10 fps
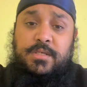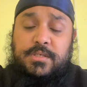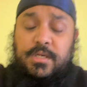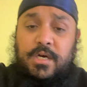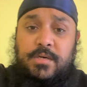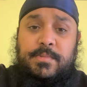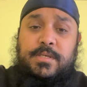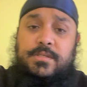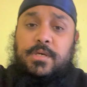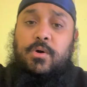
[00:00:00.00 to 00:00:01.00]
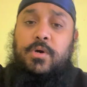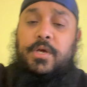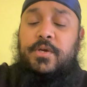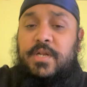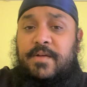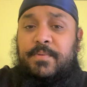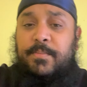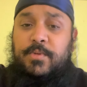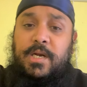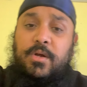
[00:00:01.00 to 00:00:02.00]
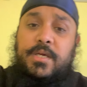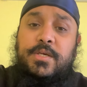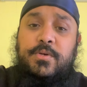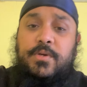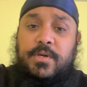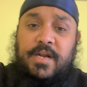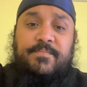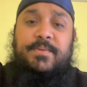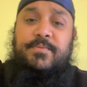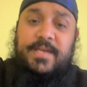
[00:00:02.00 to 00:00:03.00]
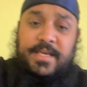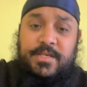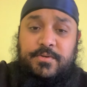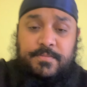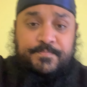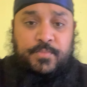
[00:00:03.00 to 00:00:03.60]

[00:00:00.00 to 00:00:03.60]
Do you know what I mean? So you're going to have people that like you, you're going to have people that hate you.